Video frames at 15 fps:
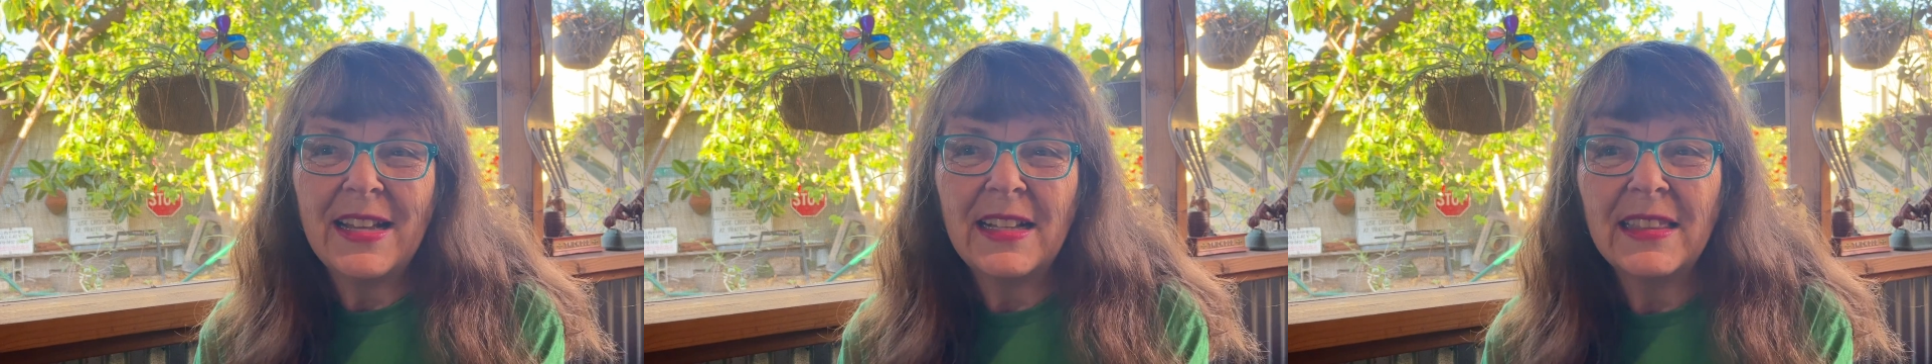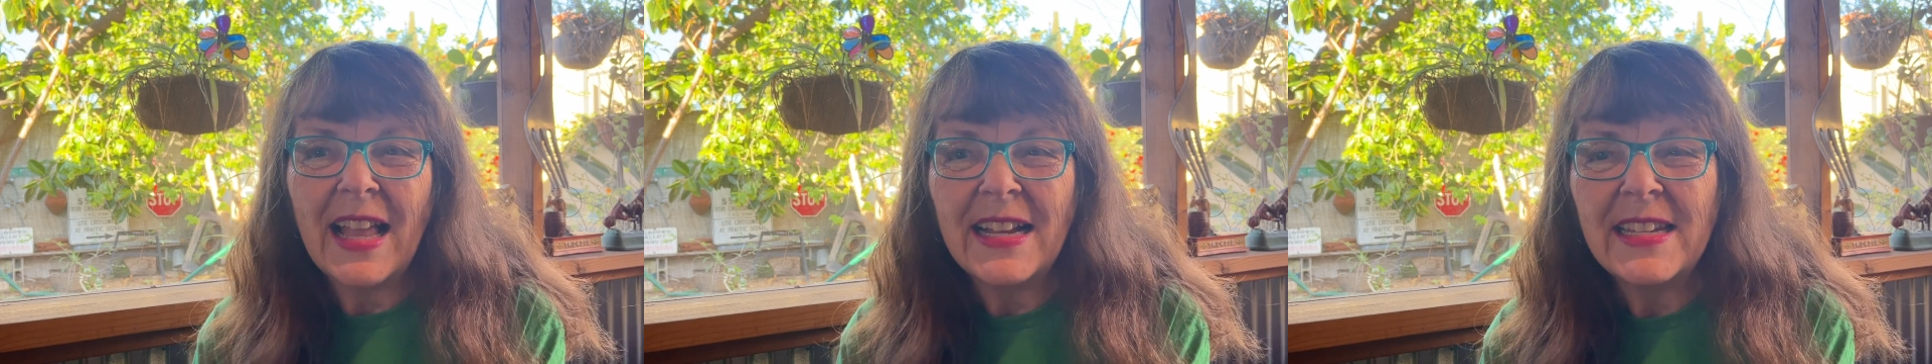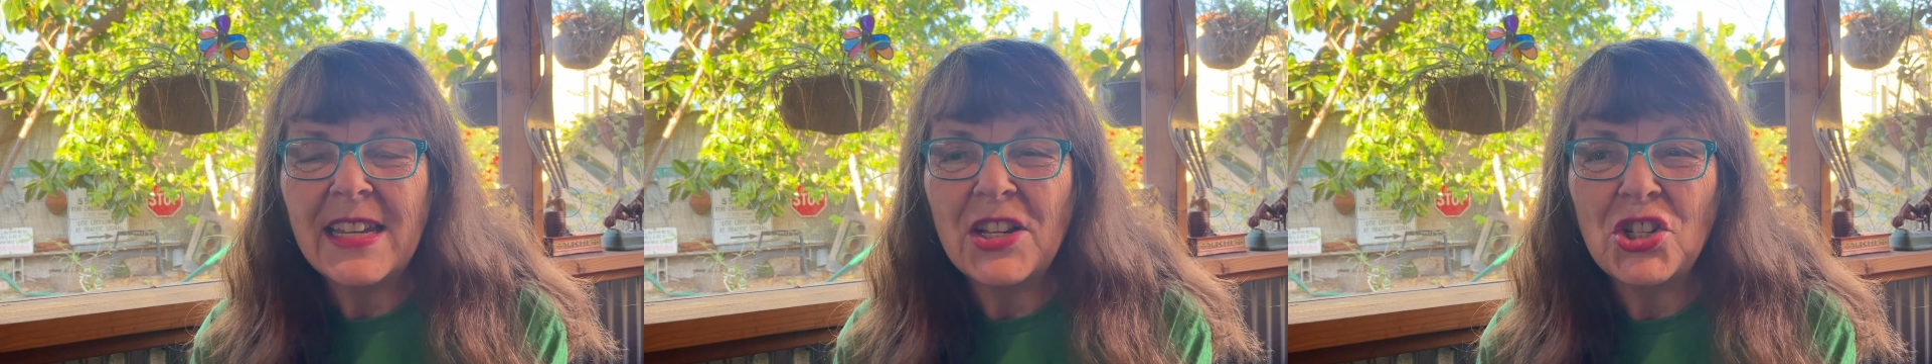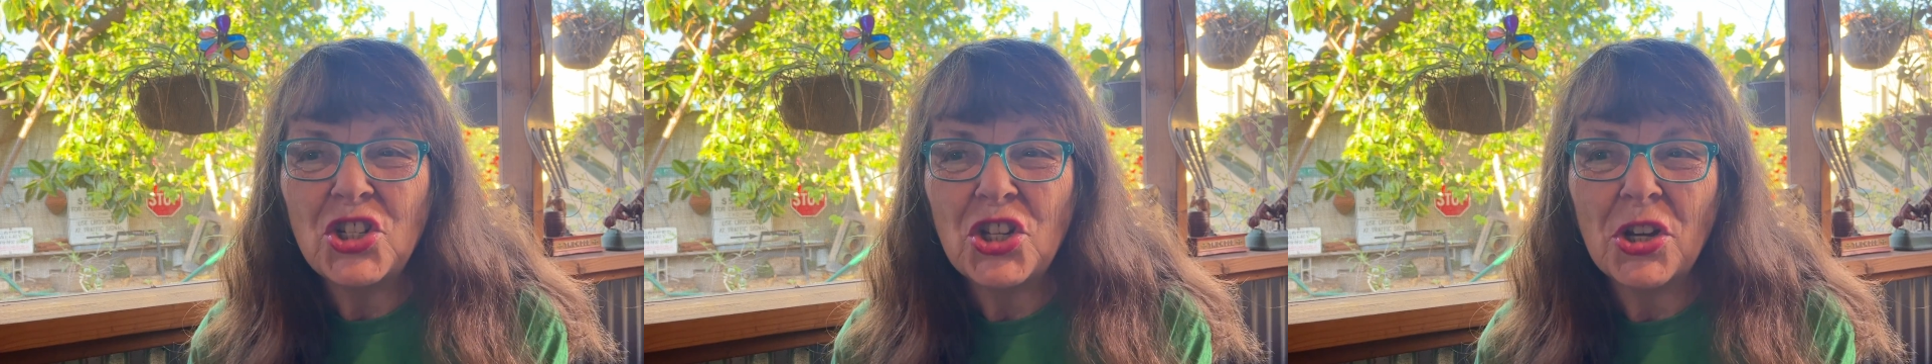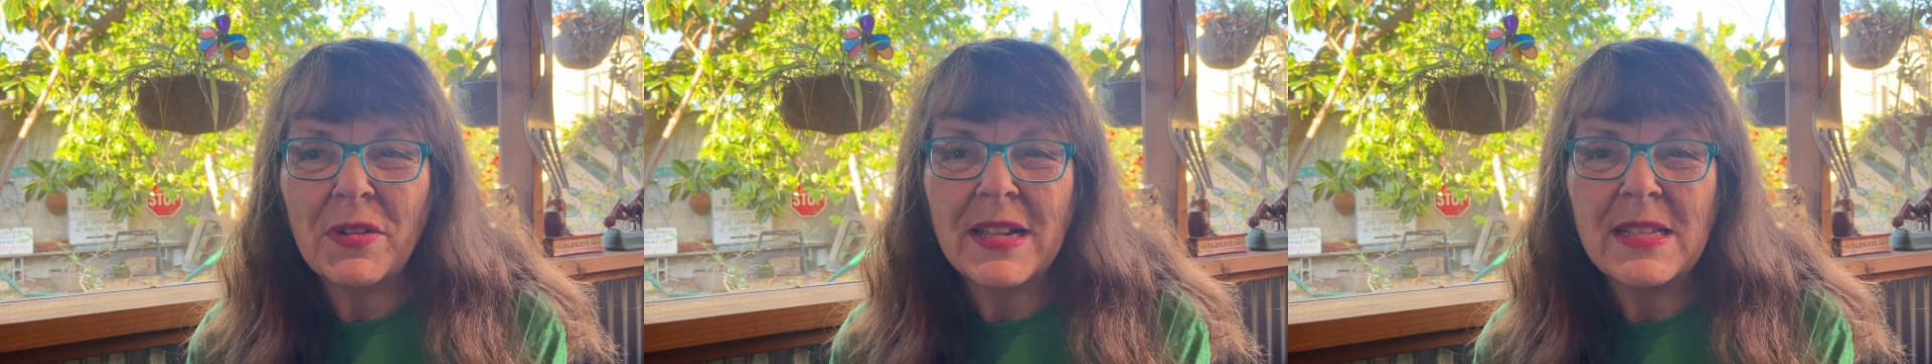collecting and
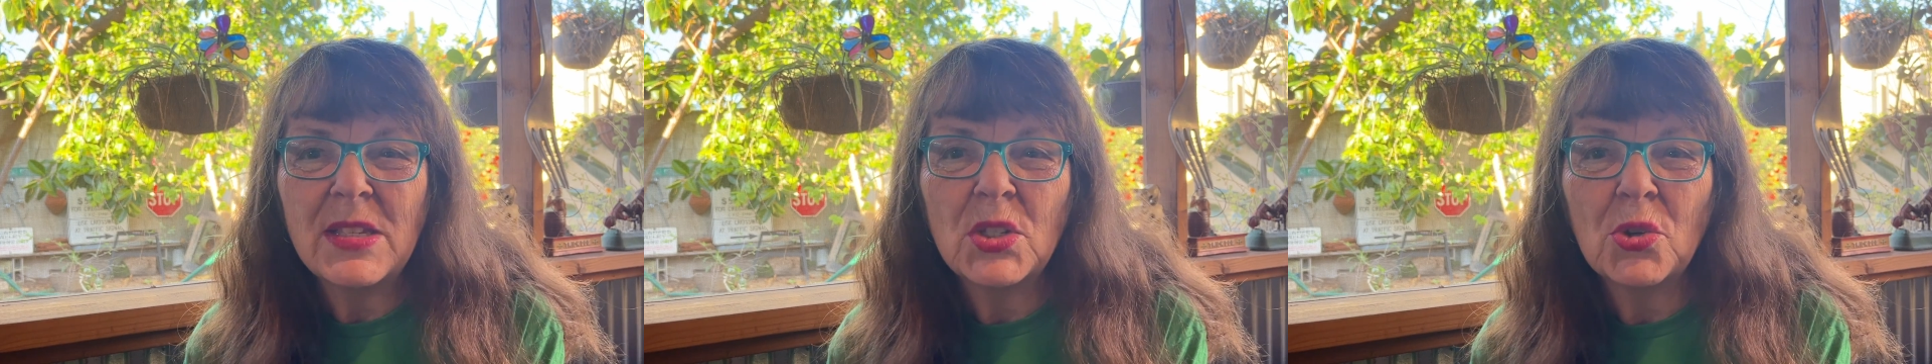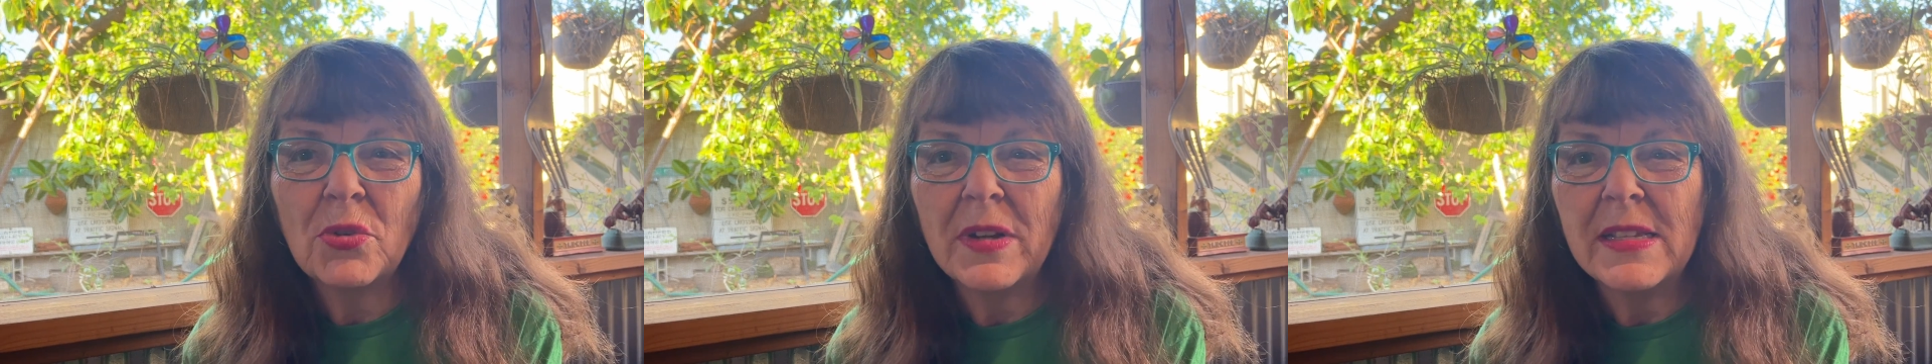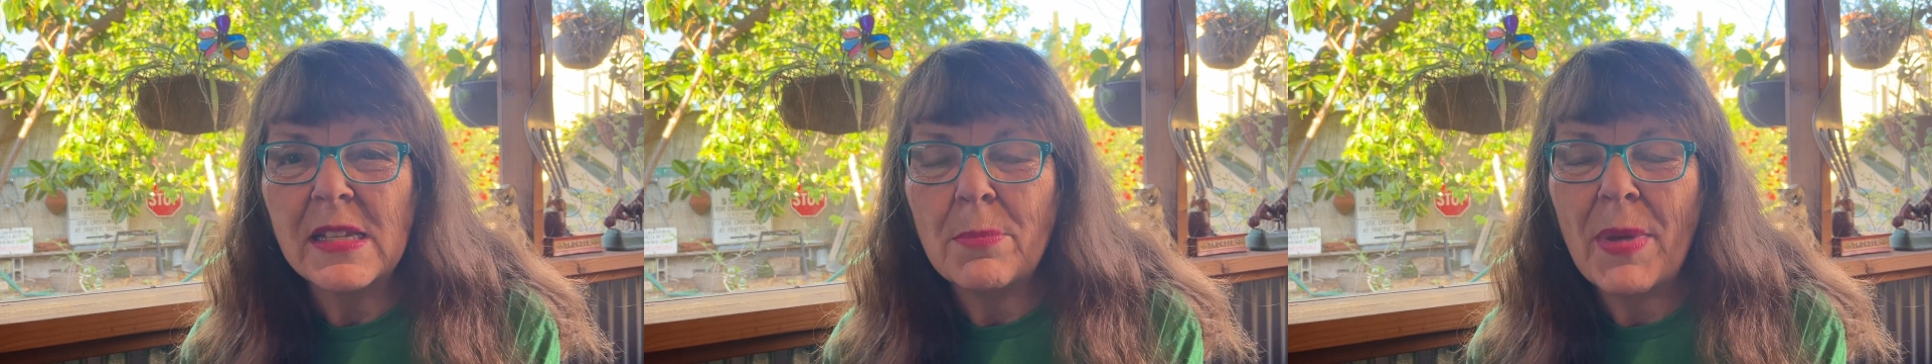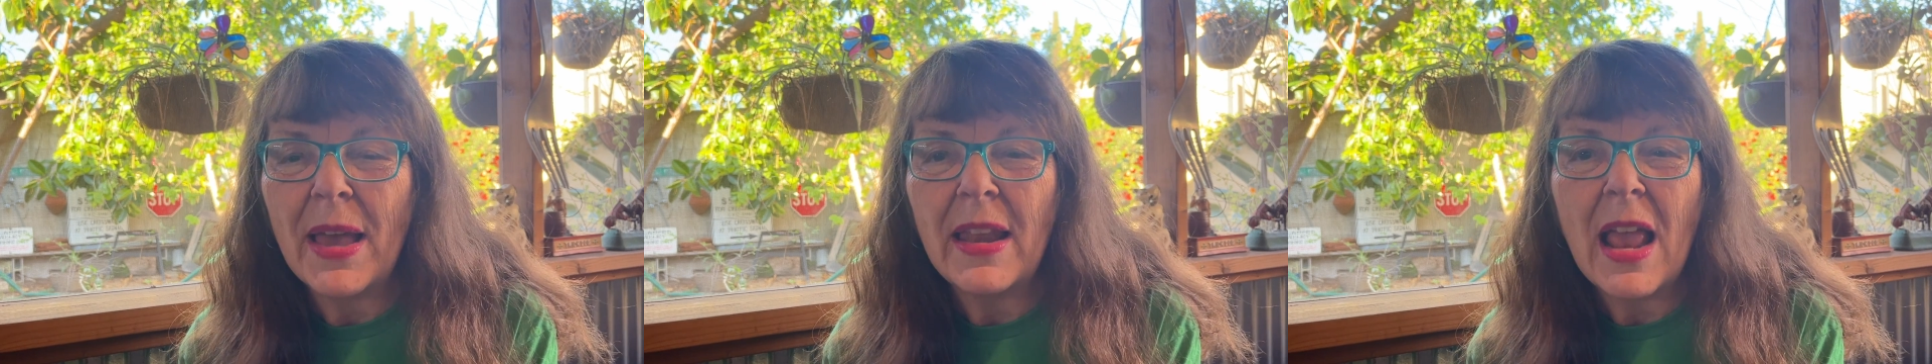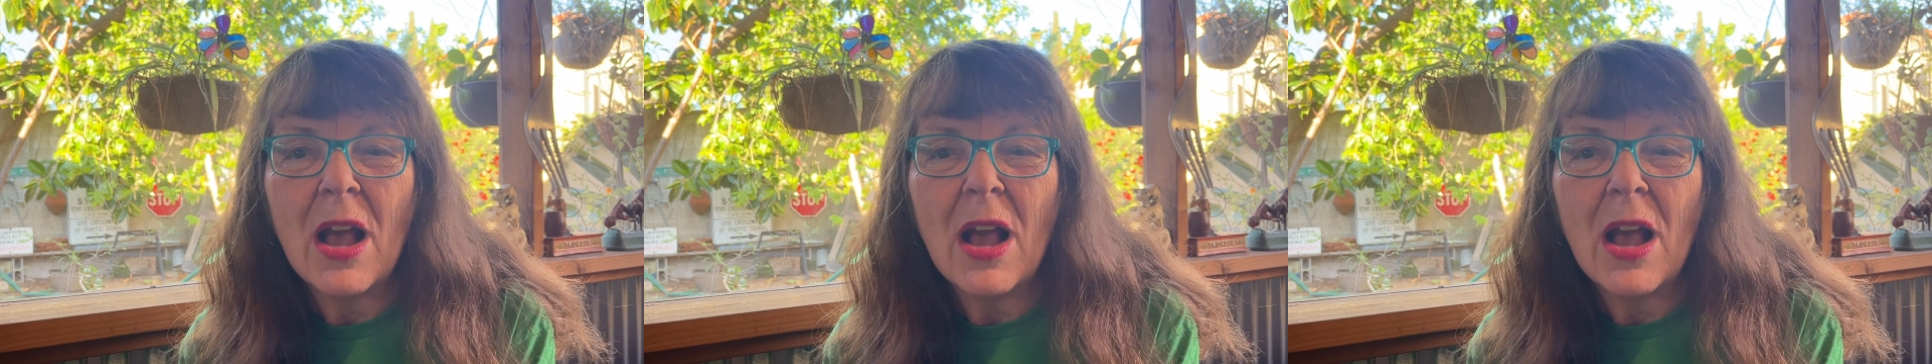sharing stories about